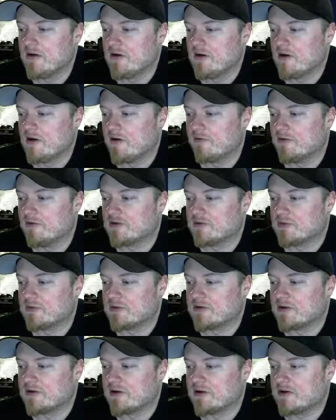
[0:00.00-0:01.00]
of this
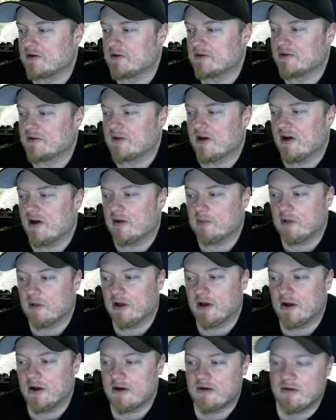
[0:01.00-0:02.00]
particular
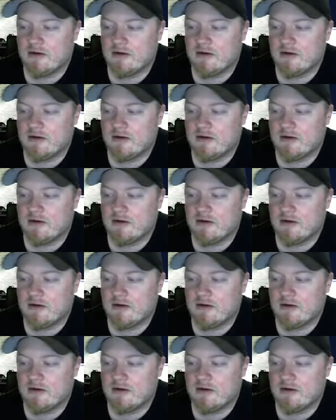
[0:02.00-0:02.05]
timeline.